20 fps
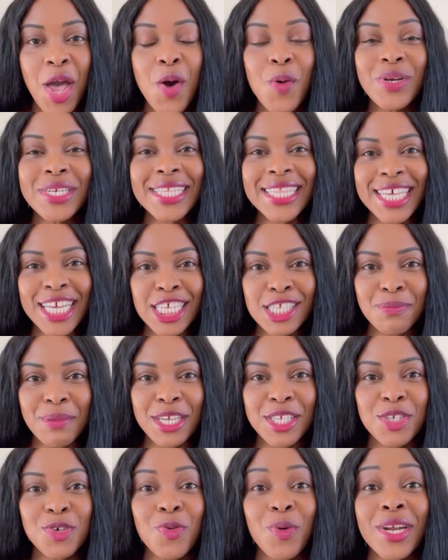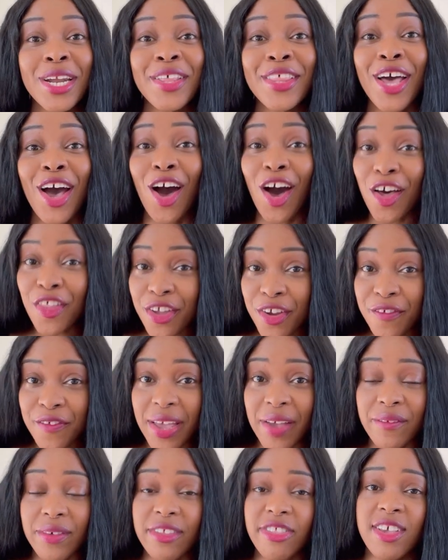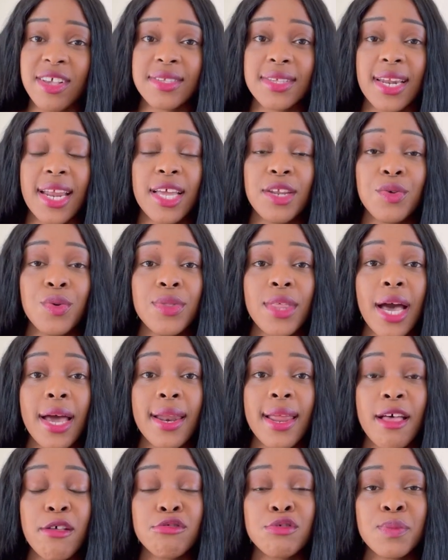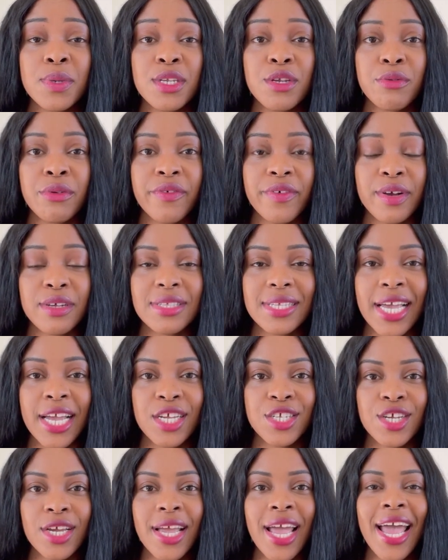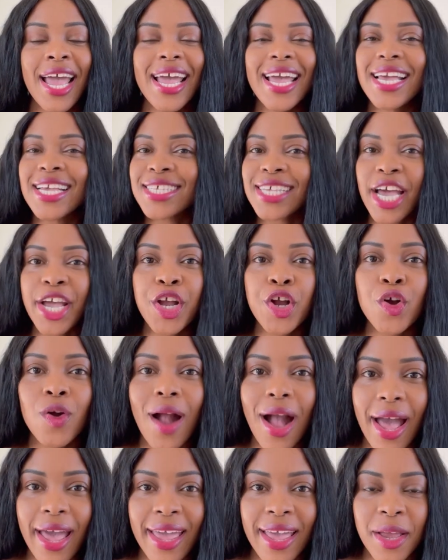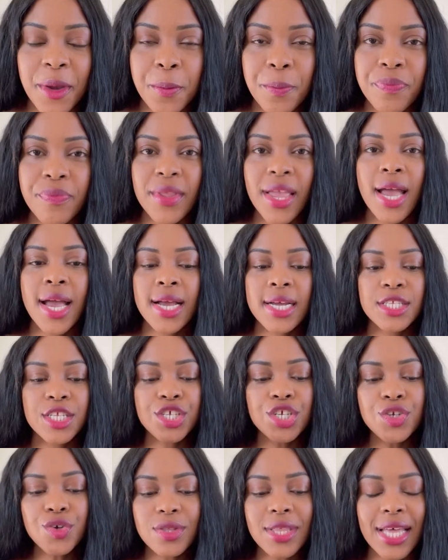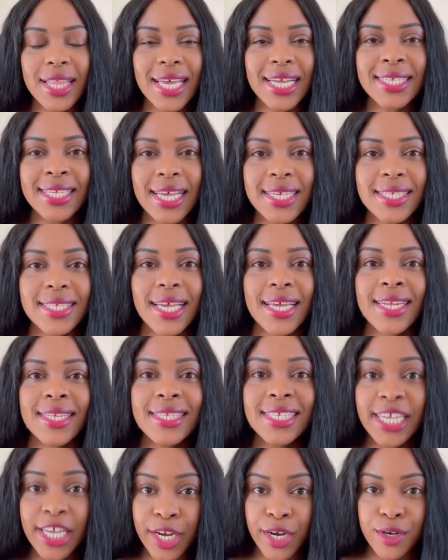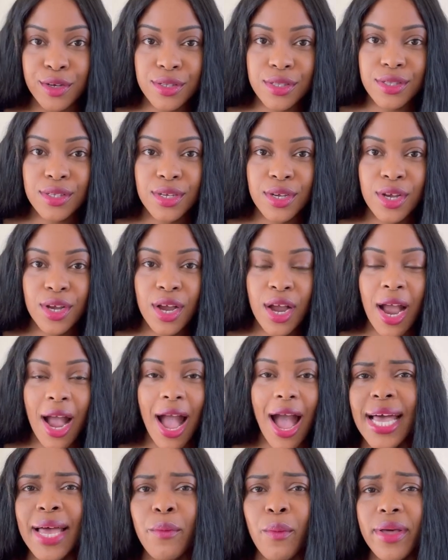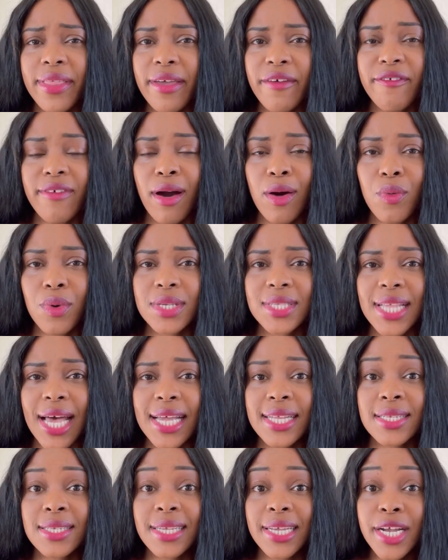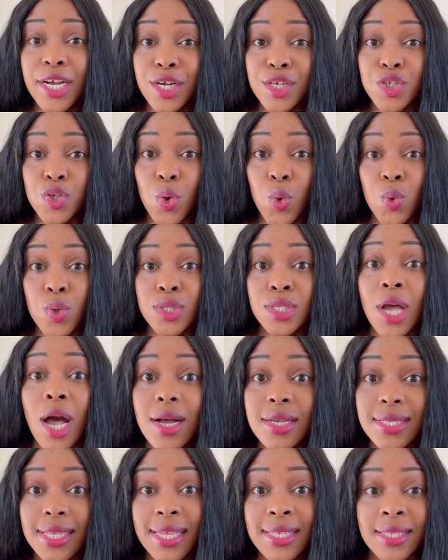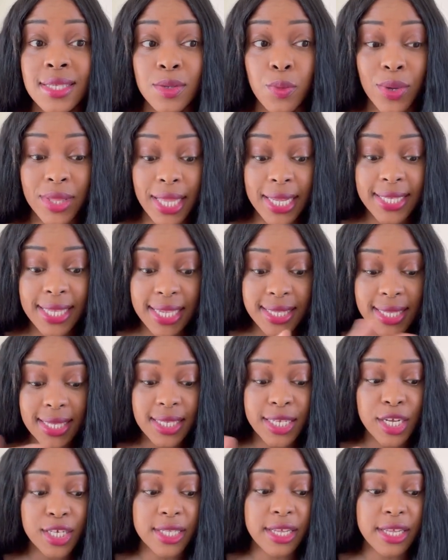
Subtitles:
Which leads me to one of the other favorite things that I do that helps me to reverse the aging is I cry. Did you know that they tested tears? And what they found was that tears hold toxins. When they tested tears,